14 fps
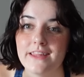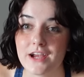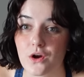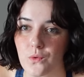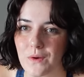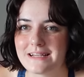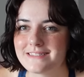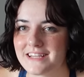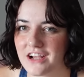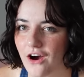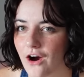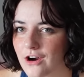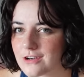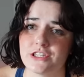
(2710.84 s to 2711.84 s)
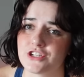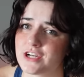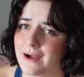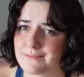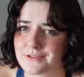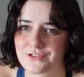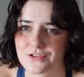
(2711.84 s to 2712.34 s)
like a racing heart. The
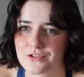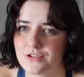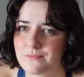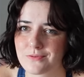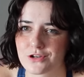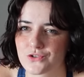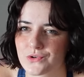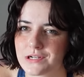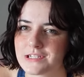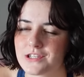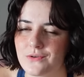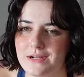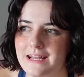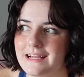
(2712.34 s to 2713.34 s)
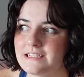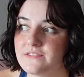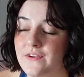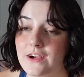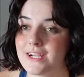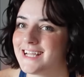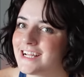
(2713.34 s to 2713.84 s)
chapters are super short, so it, it's
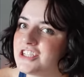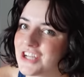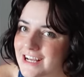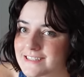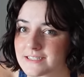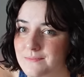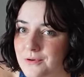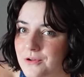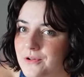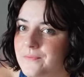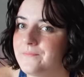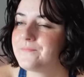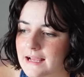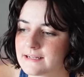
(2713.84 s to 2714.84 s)
very digestible.